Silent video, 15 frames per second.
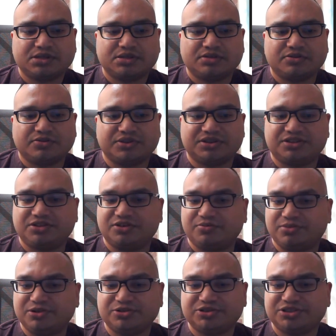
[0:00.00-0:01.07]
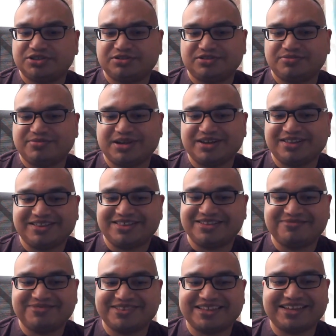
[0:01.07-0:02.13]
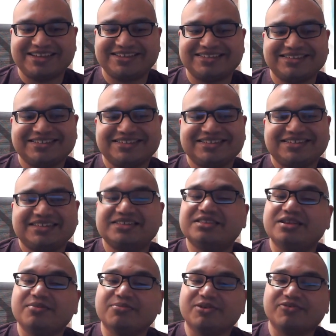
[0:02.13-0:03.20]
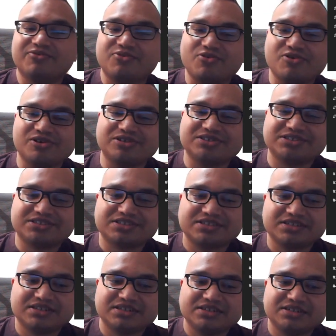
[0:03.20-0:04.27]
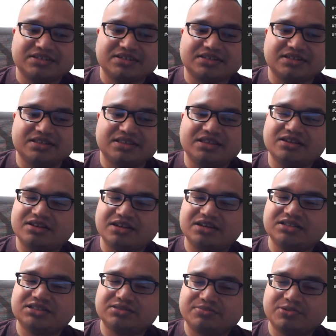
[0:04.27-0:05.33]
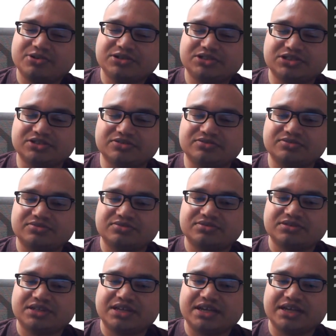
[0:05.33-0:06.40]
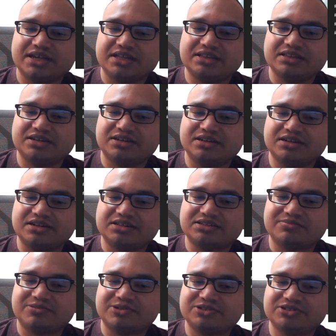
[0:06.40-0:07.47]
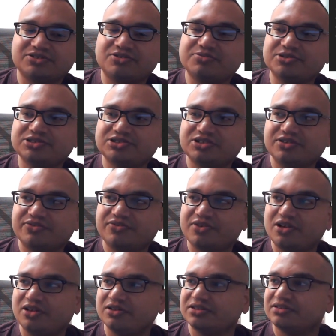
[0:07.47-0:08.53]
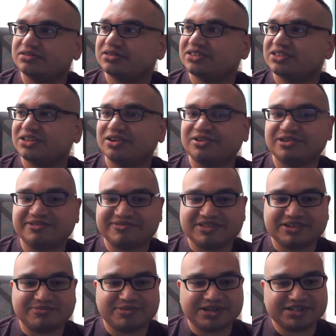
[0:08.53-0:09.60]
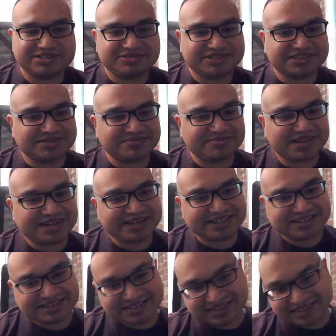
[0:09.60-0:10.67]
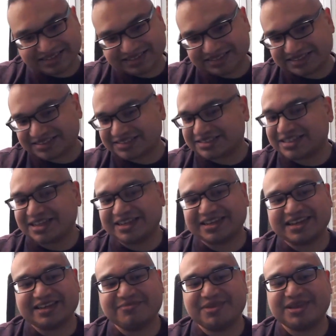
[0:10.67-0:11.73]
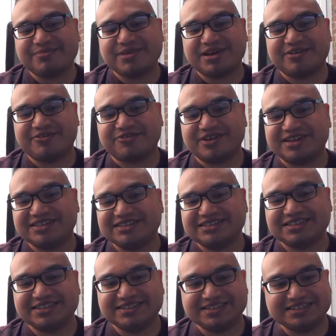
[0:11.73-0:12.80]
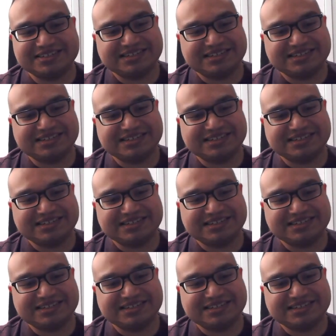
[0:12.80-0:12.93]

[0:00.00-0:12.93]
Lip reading: with your bullshit. Don't bother them with that. Number fours, they're going to support you. And they're going to support you almost to a fault. So if they're buddies with somebody and this is like, hey, make better friends, and